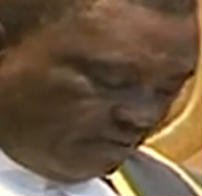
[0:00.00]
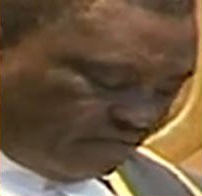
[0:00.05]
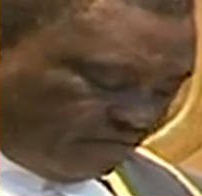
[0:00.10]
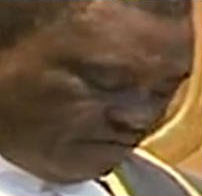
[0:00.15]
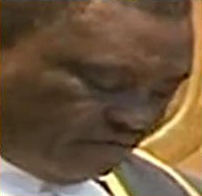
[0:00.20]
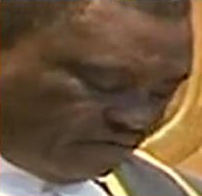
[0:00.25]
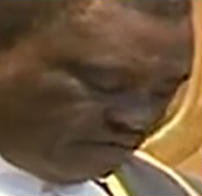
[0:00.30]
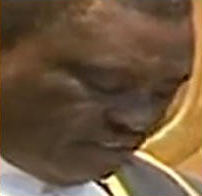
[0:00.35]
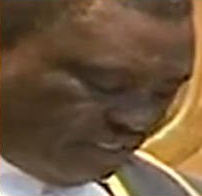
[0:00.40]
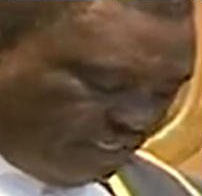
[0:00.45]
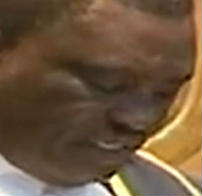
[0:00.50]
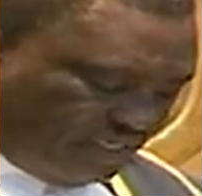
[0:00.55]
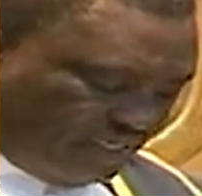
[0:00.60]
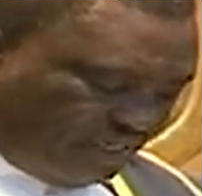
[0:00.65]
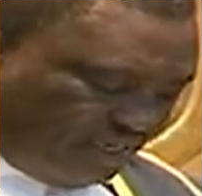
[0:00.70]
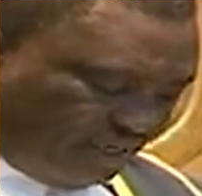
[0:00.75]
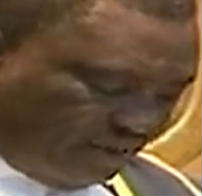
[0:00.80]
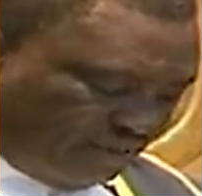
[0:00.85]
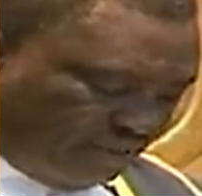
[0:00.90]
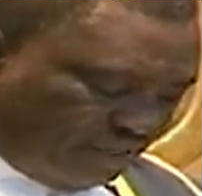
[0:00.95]
15,
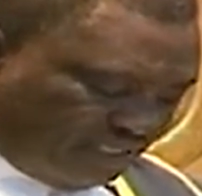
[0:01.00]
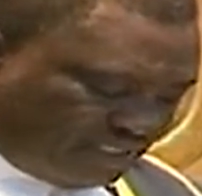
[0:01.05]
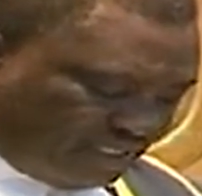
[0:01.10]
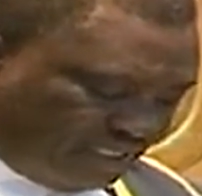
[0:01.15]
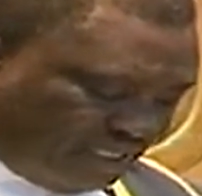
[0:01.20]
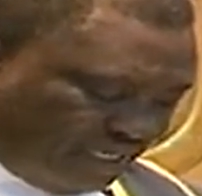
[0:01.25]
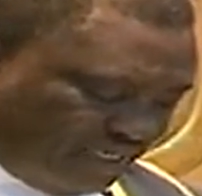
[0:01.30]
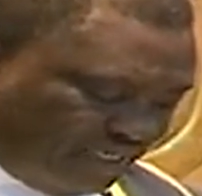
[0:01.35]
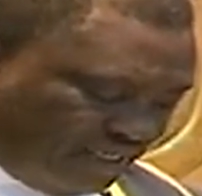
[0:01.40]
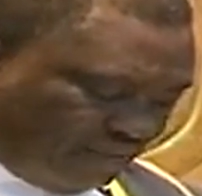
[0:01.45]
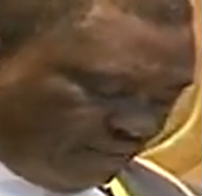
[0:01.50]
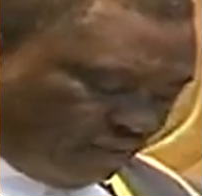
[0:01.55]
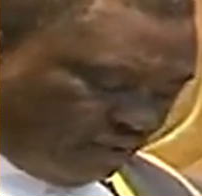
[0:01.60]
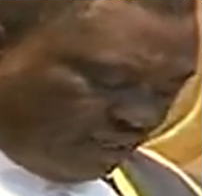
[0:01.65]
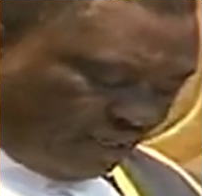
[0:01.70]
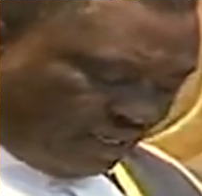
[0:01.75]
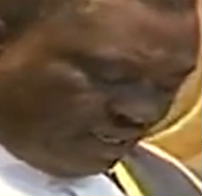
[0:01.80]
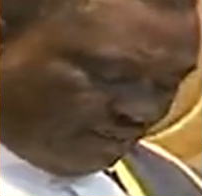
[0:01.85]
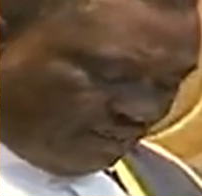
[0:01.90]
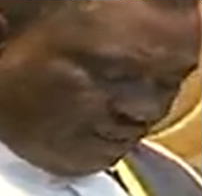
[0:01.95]
Ambassador
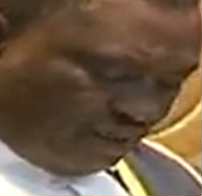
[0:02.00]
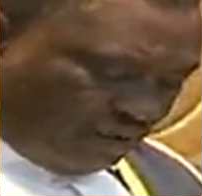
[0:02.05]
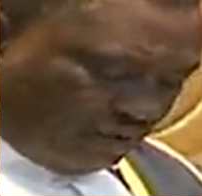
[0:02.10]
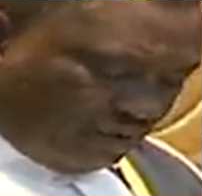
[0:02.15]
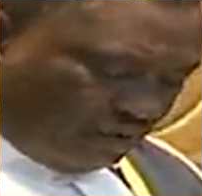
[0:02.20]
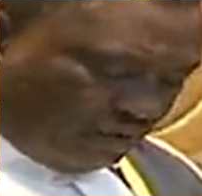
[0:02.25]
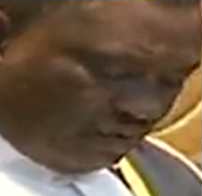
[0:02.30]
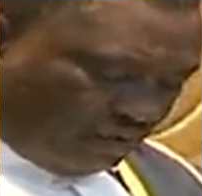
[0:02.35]
Nyambura Kamau,